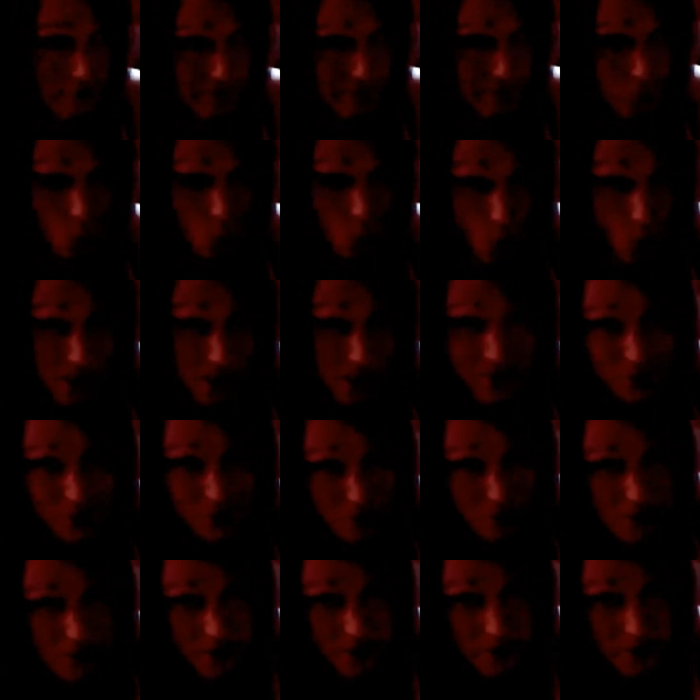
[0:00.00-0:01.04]
what's the first
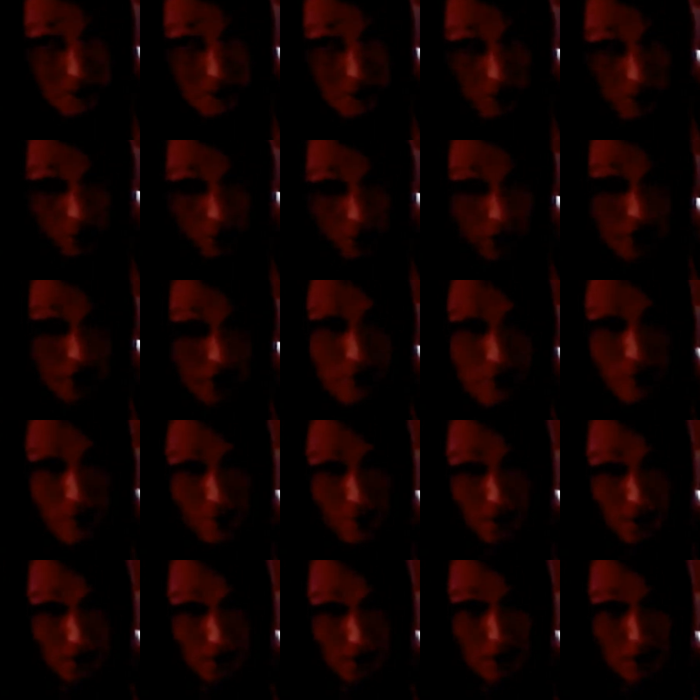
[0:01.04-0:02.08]
thing that's going to cross my
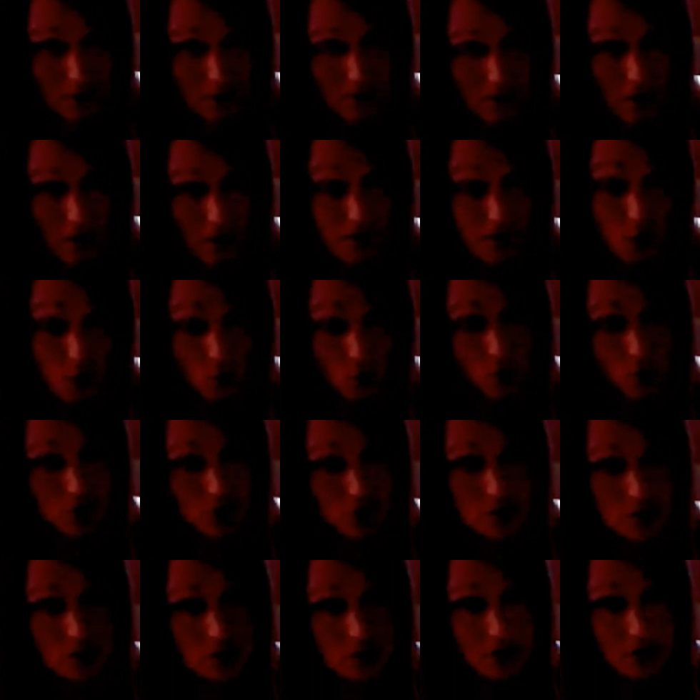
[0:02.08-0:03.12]
mind? Of
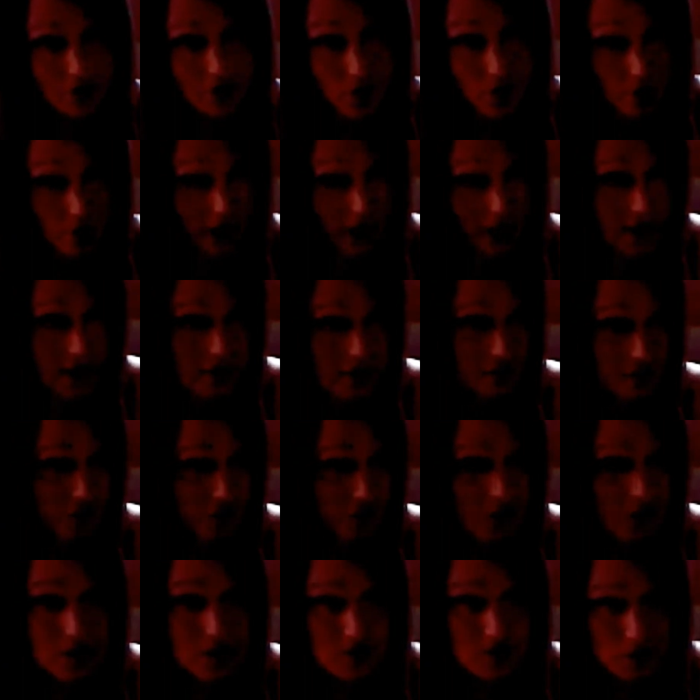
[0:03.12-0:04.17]
course, if you're going to ask a
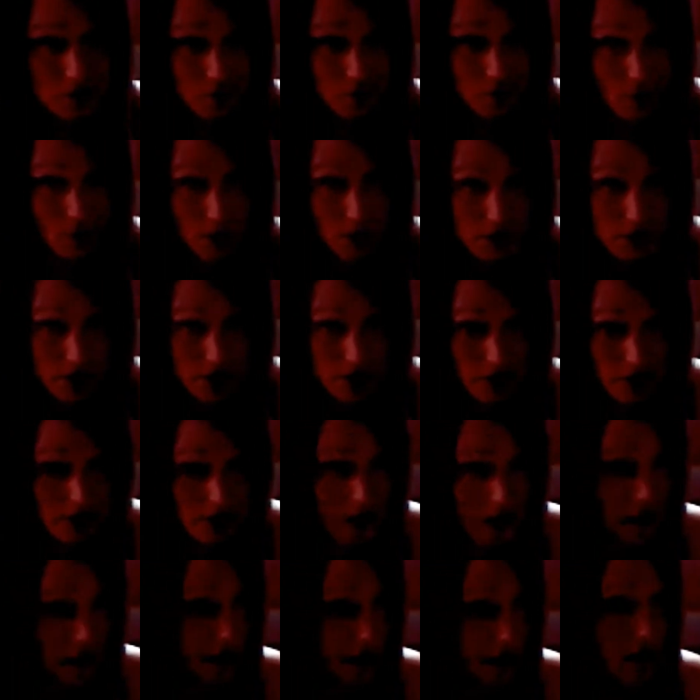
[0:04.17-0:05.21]
fucking stupid question like
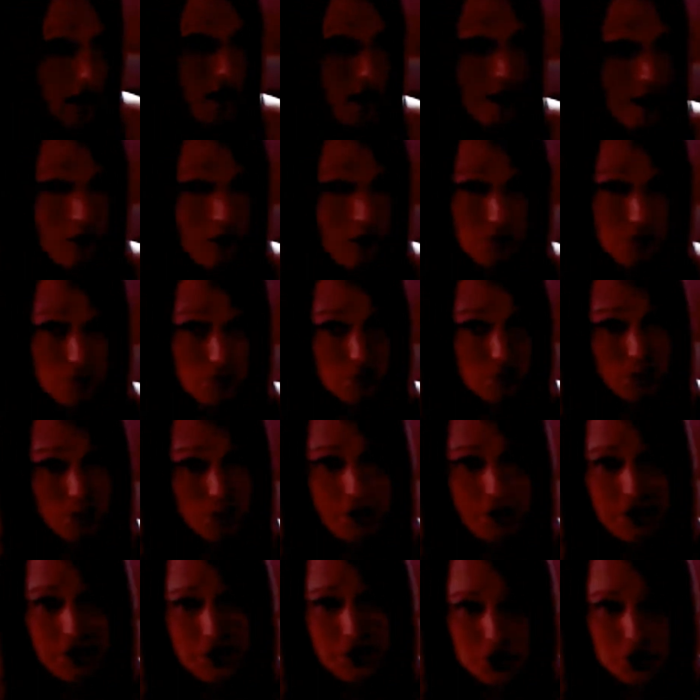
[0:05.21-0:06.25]
that,
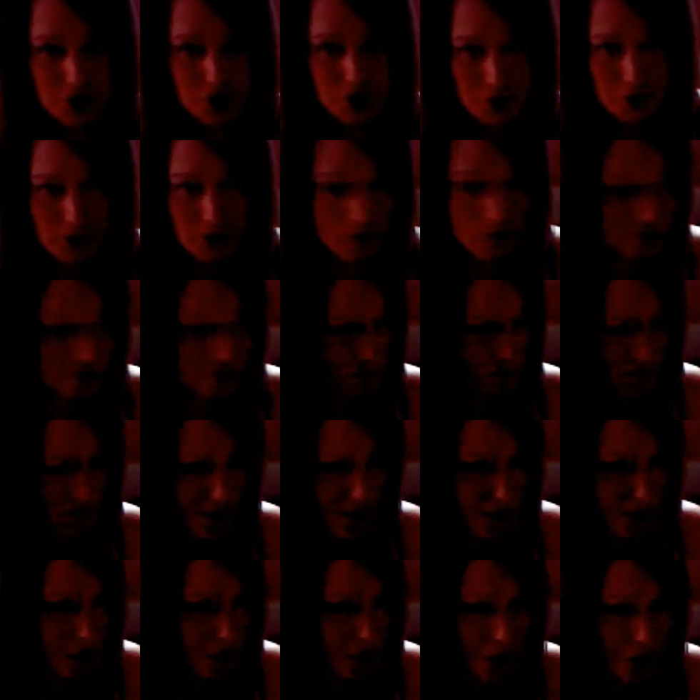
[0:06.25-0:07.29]
then sure.
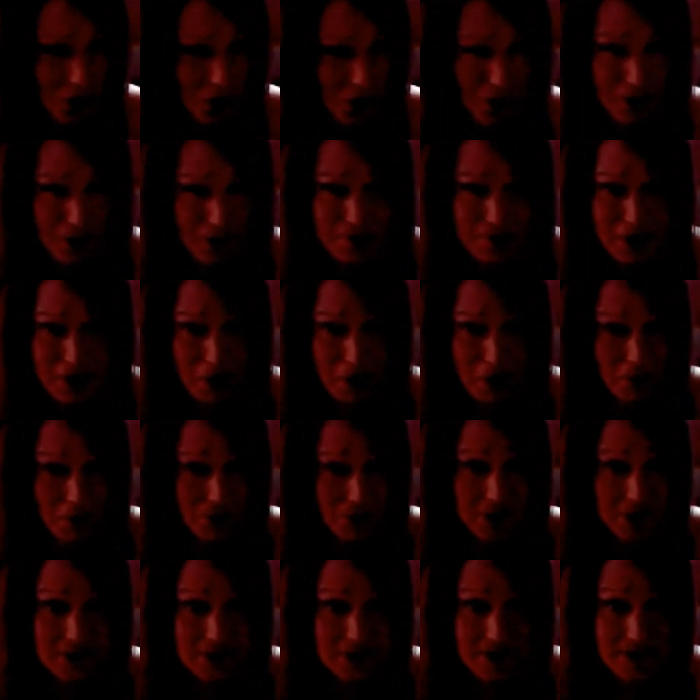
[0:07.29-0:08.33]
Who comes up with
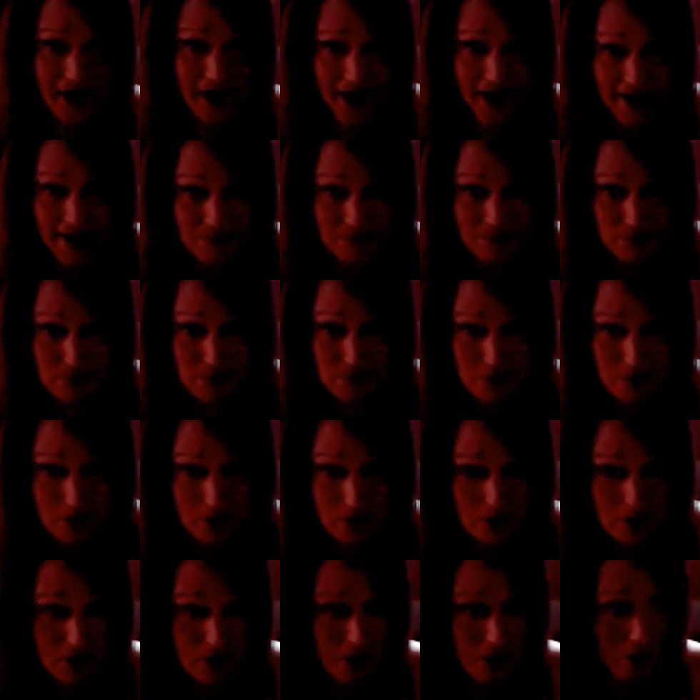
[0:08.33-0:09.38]
these names?
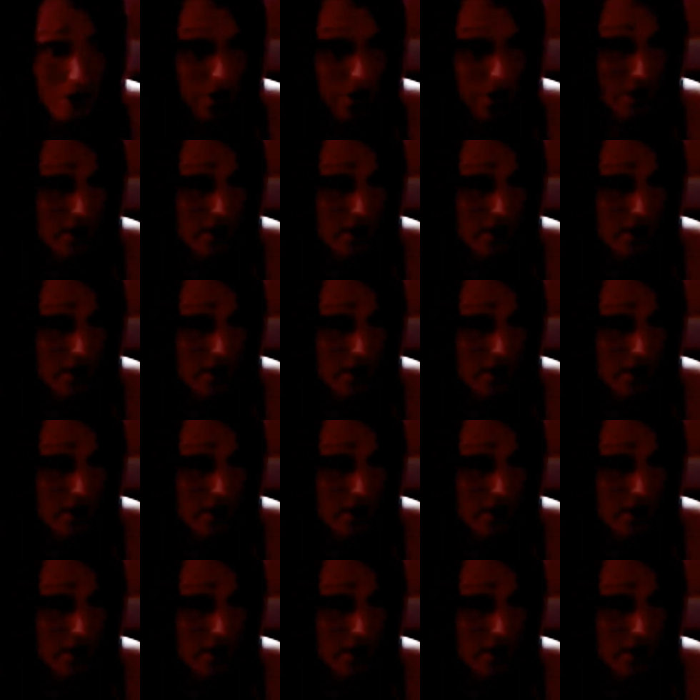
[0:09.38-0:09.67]
Who comes